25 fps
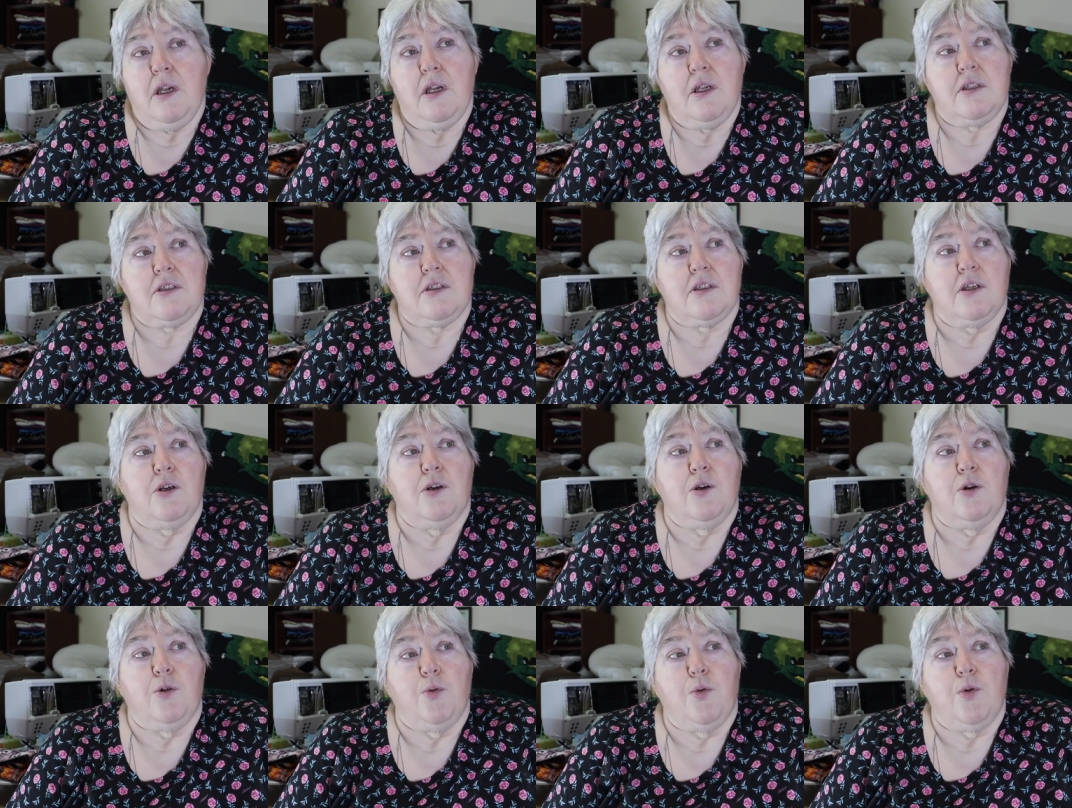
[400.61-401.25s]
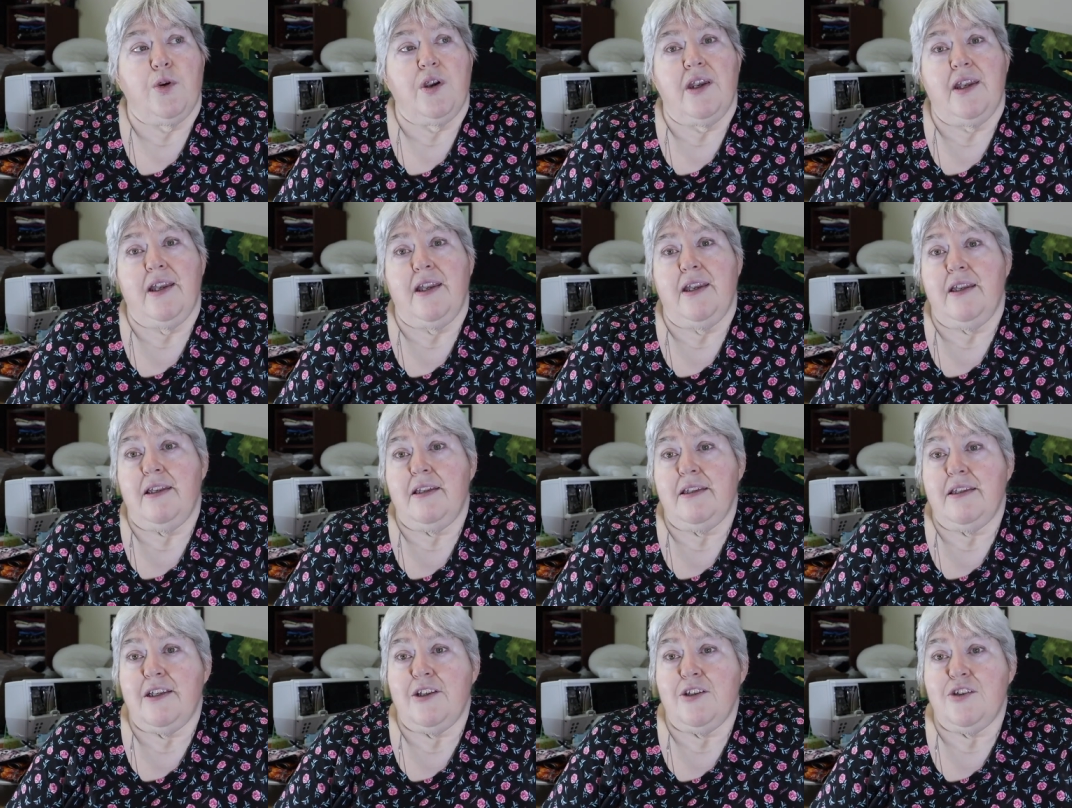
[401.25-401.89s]
So
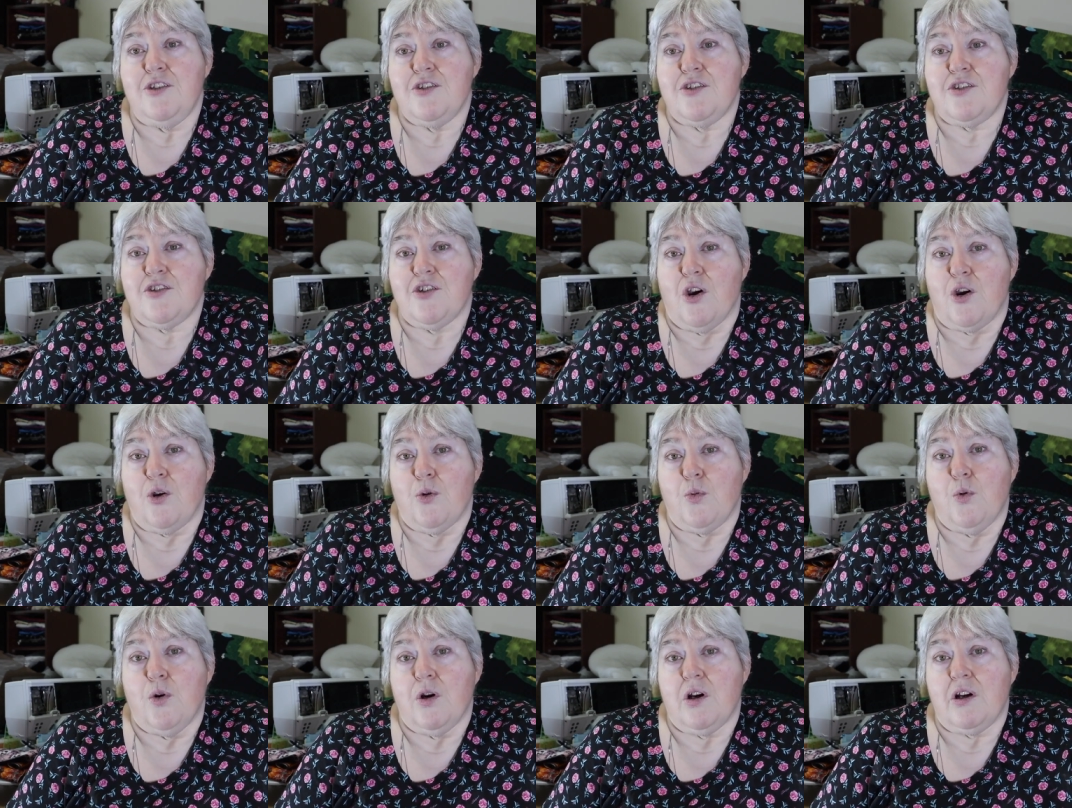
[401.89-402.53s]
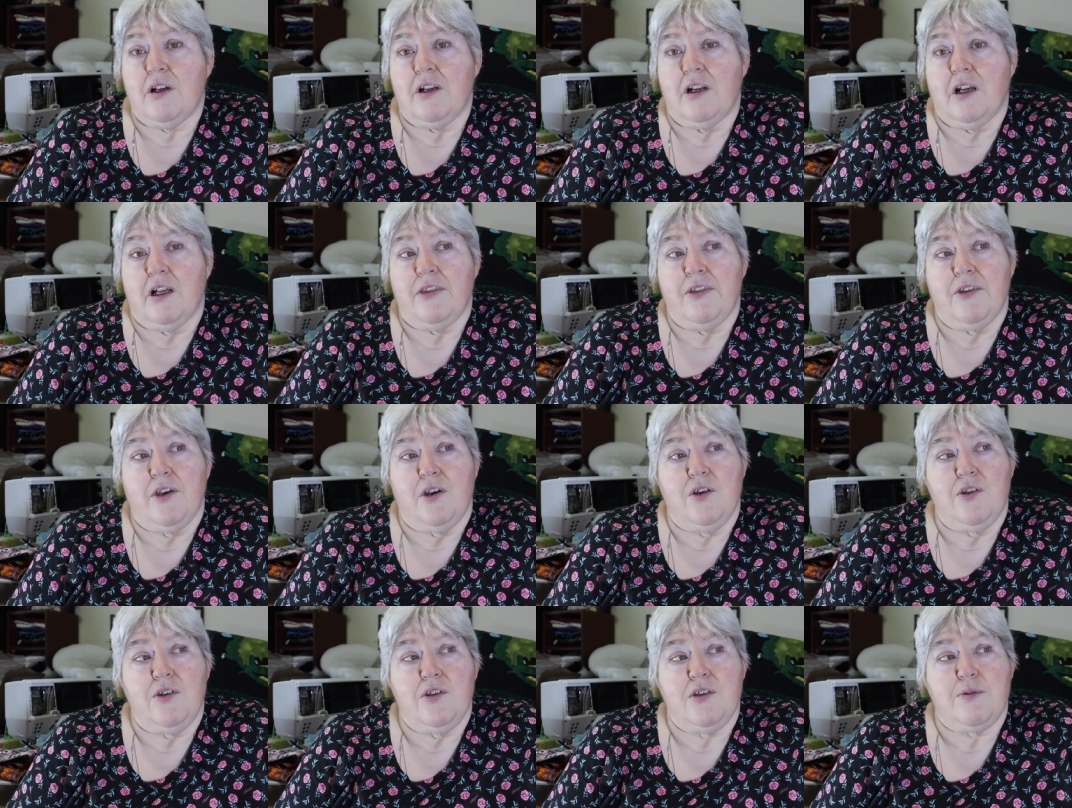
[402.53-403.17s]
we need to start working on
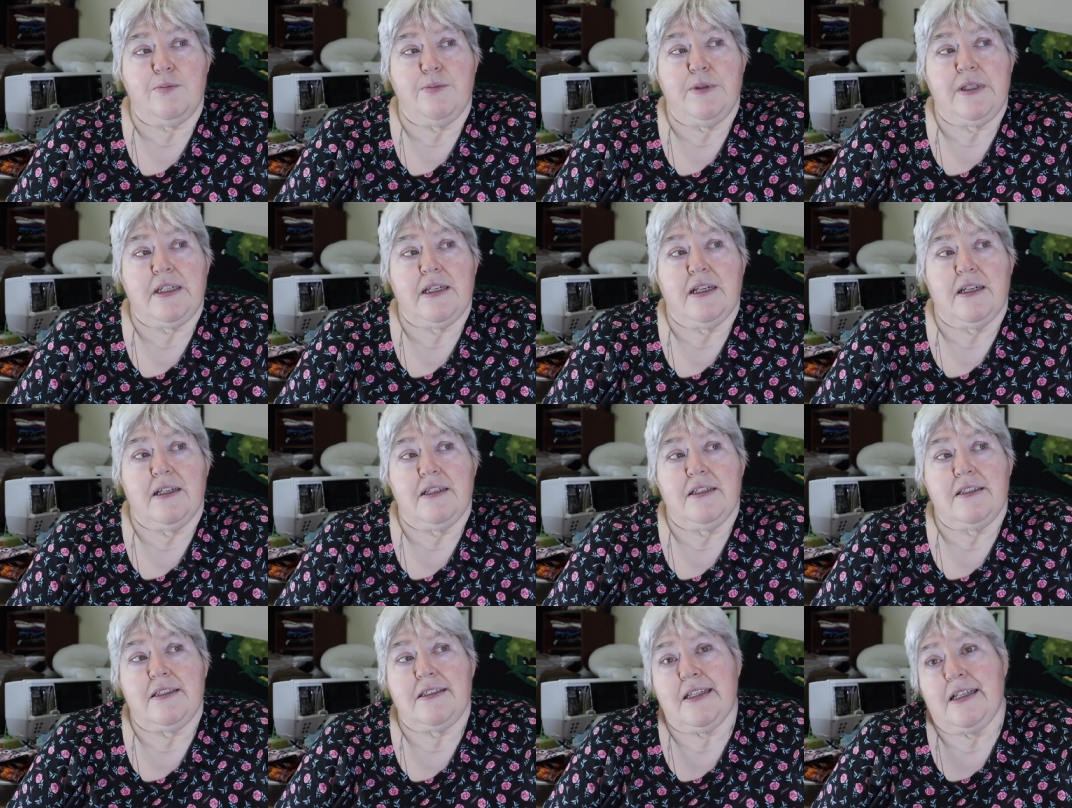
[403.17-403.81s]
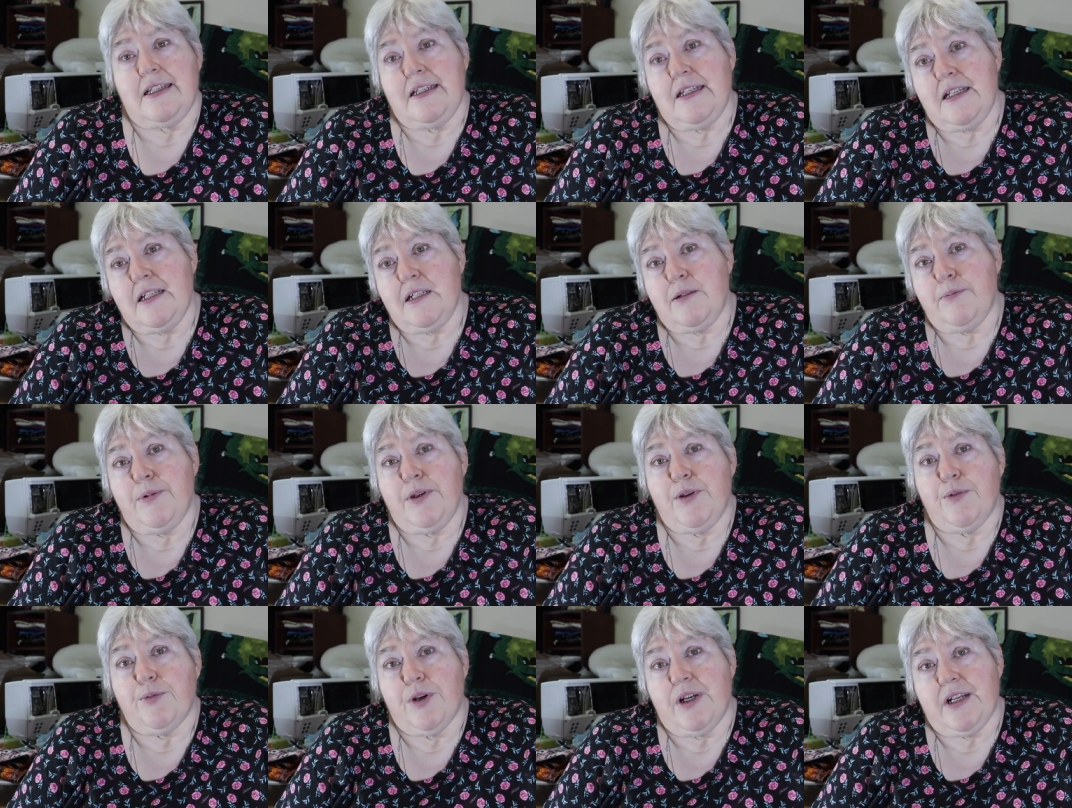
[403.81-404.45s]
those because they need to
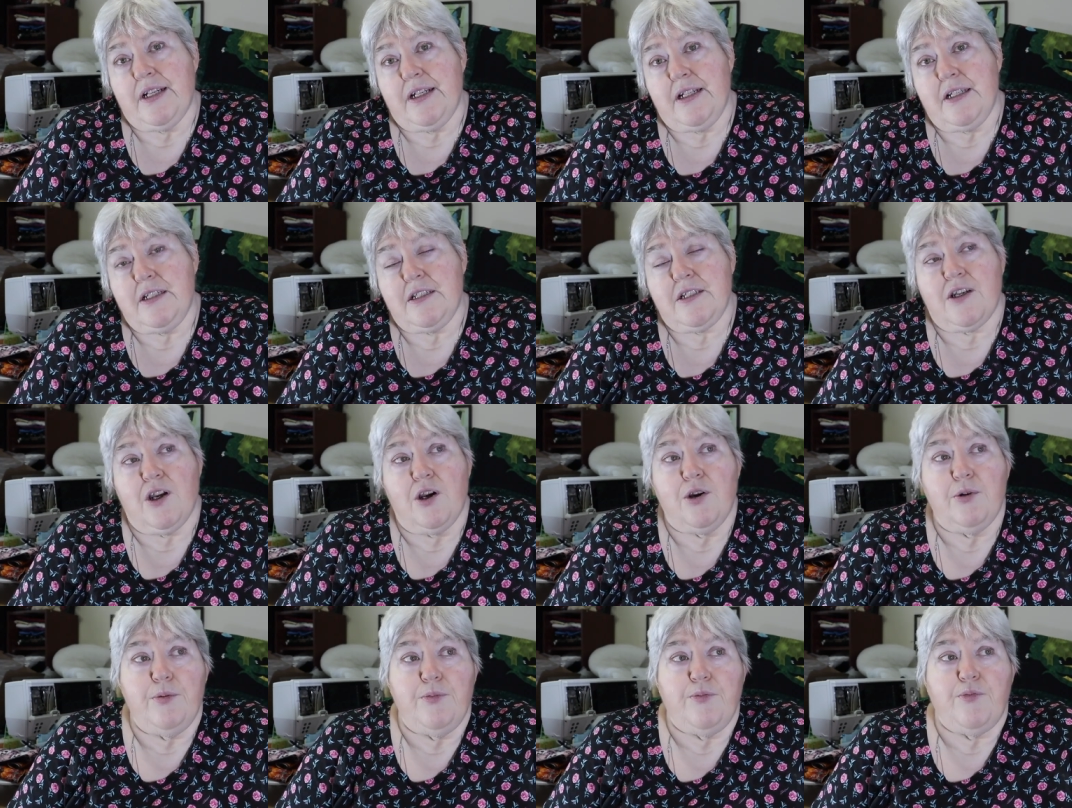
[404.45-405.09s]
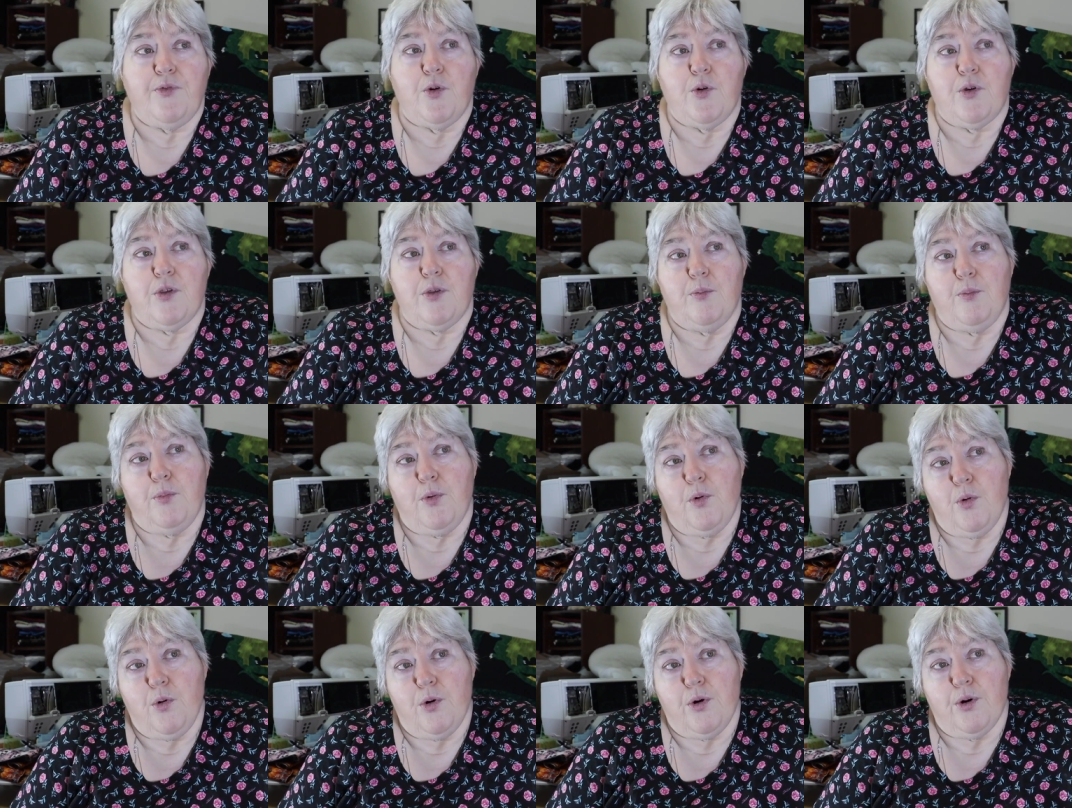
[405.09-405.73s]
be ready to go before the
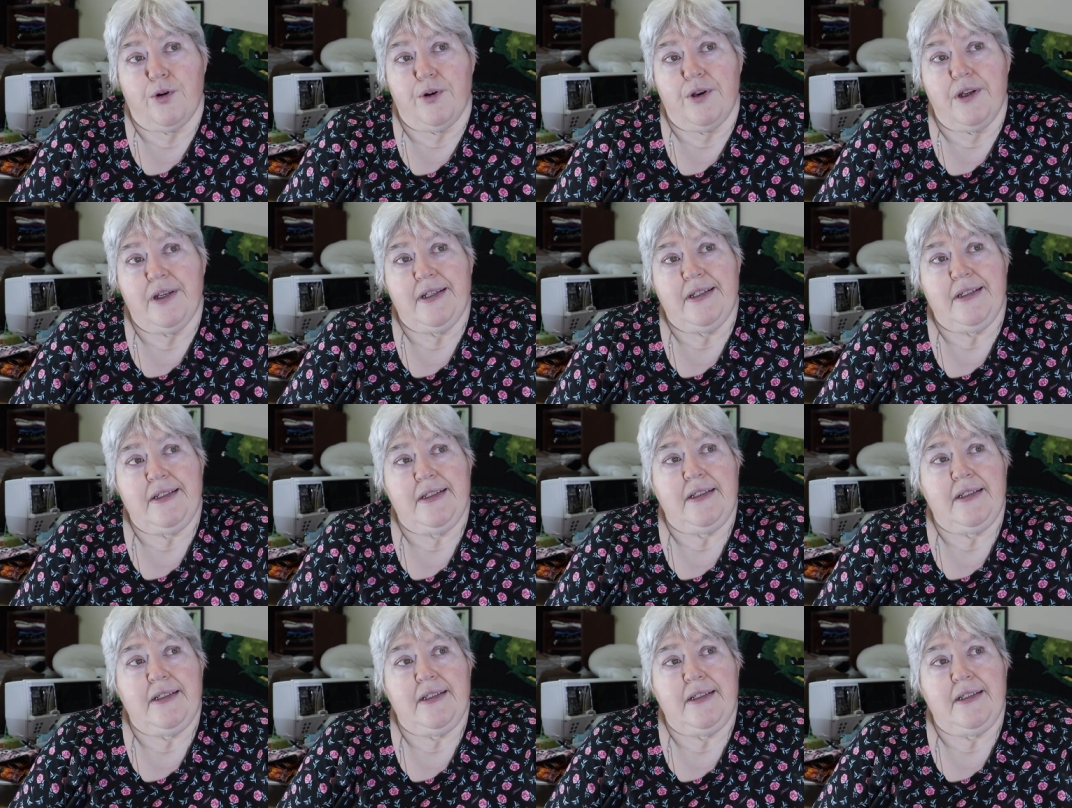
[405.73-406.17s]
board.